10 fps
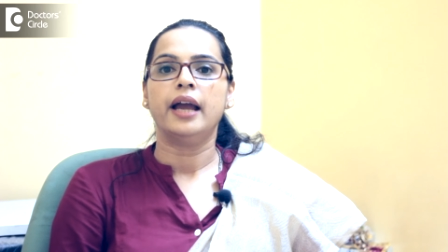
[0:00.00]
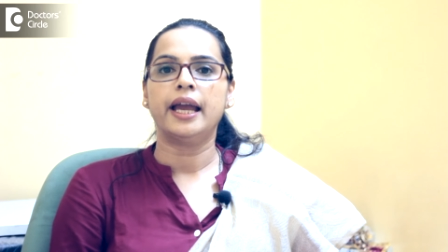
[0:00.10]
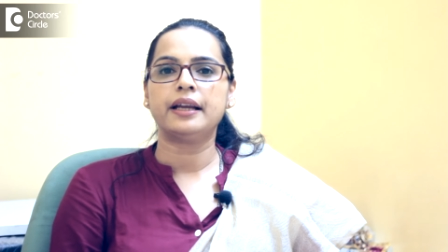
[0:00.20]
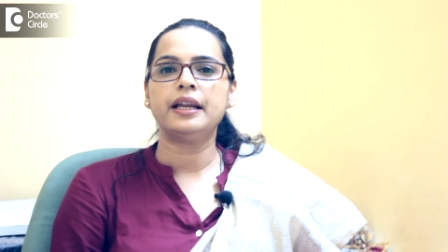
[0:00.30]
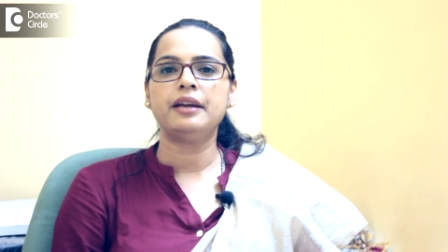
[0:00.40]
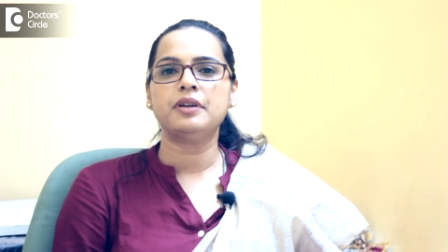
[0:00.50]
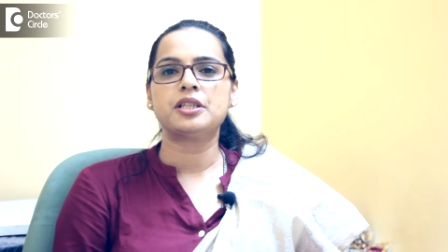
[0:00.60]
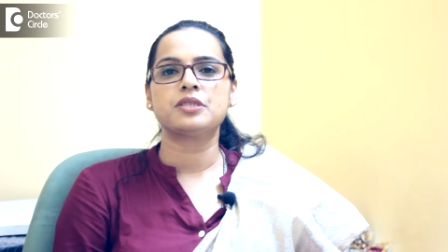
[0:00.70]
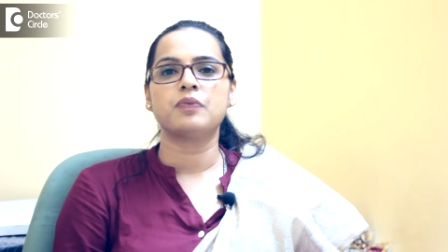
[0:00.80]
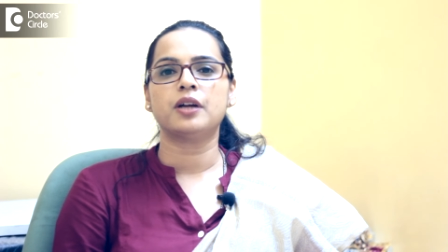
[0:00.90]
Acne,
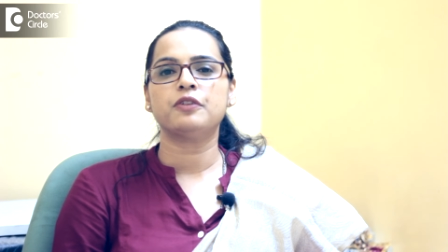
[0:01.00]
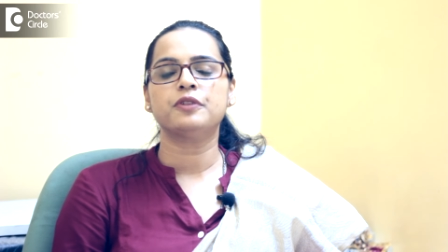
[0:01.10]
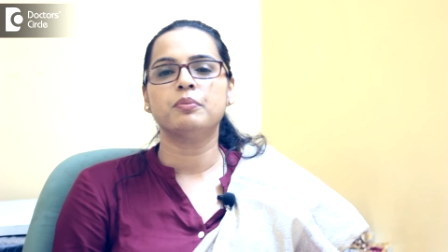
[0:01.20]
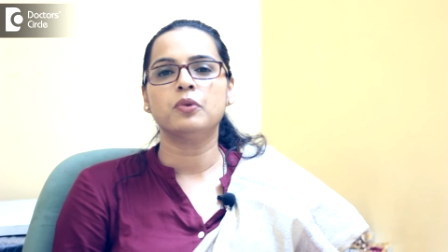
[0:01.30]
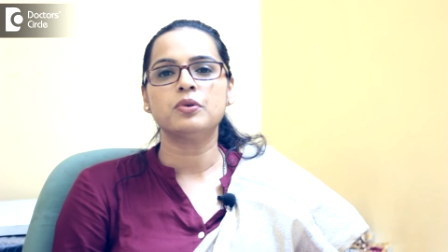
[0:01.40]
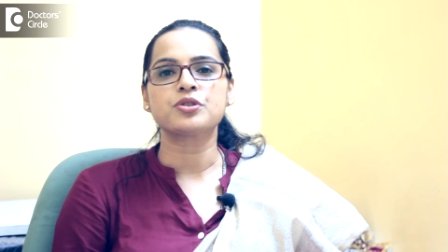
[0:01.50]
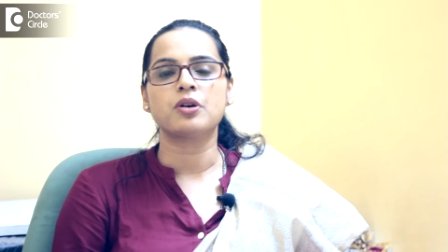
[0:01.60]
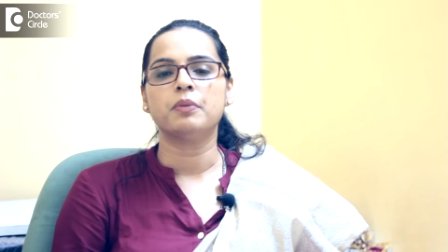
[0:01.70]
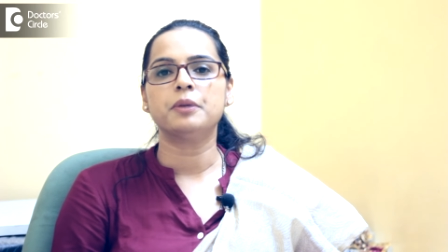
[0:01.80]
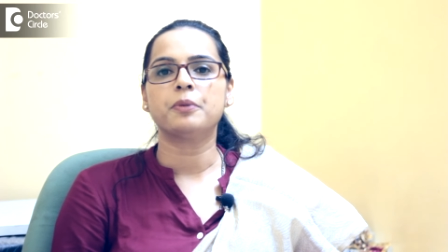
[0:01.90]
which is one of the most
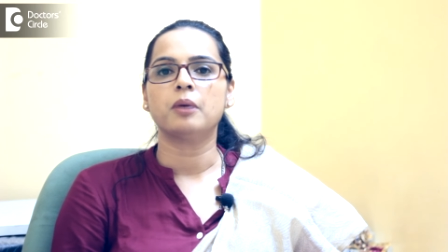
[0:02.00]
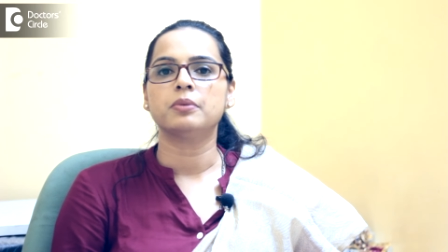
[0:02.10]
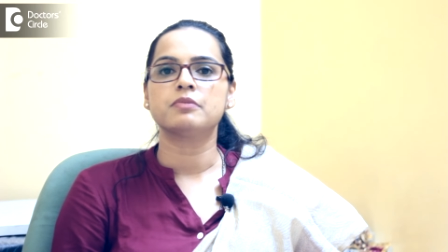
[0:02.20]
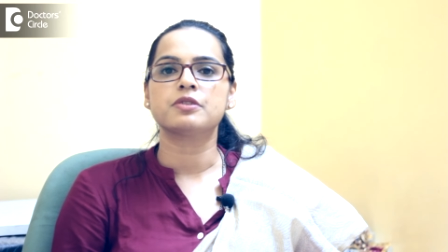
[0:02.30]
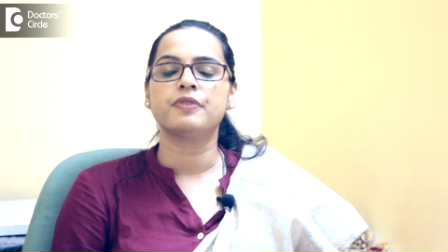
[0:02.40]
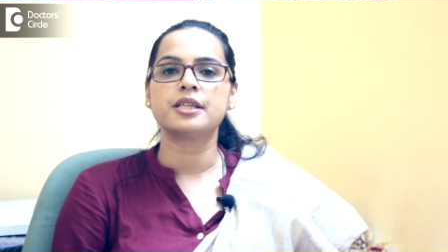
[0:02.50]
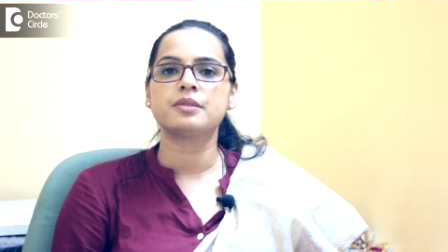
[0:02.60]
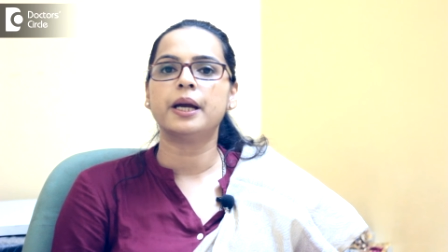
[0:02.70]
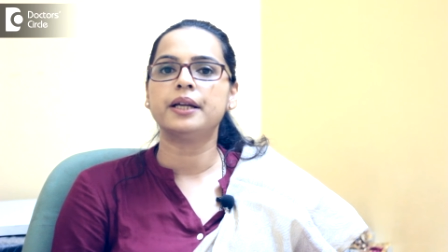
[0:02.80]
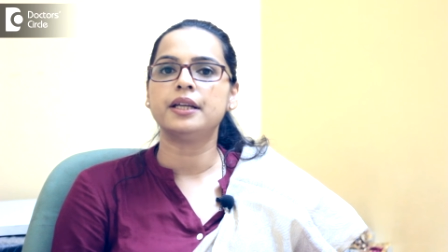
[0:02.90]
common problems
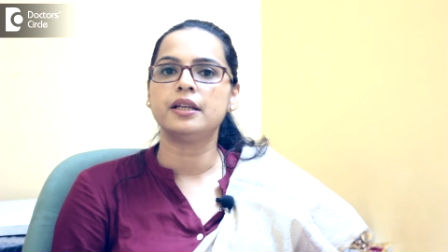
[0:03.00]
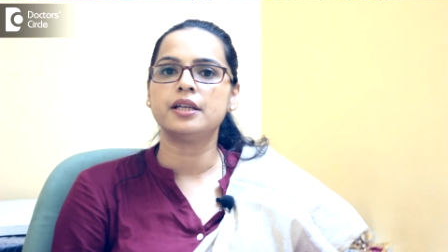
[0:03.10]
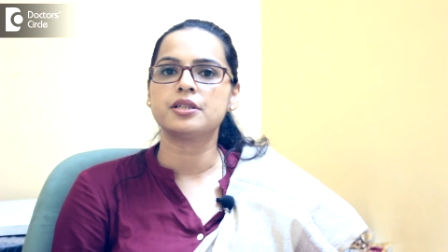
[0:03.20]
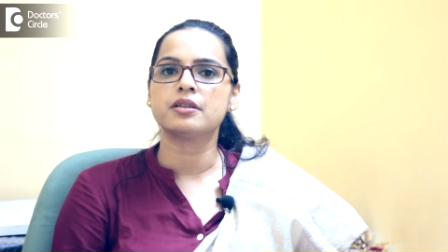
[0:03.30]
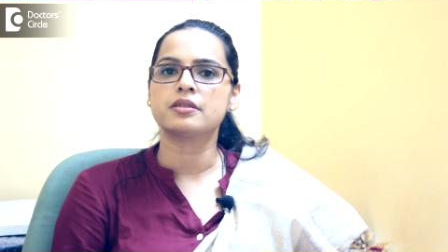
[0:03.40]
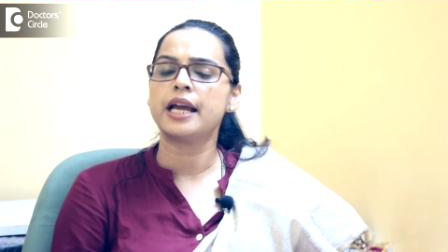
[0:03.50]
faced by teenagers